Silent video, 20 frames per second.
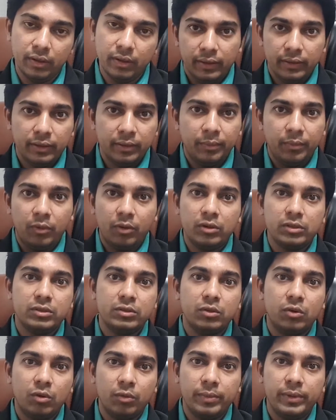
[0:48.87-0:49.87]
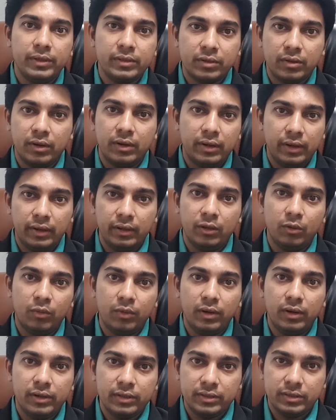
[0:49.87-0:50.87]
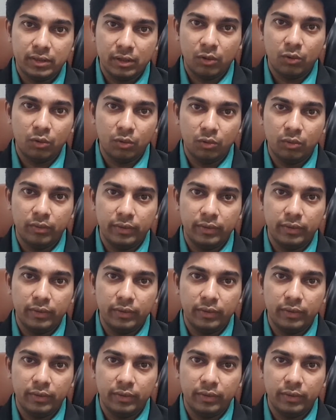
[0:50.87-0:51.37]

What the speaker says: The most obese country in the world is Nauru.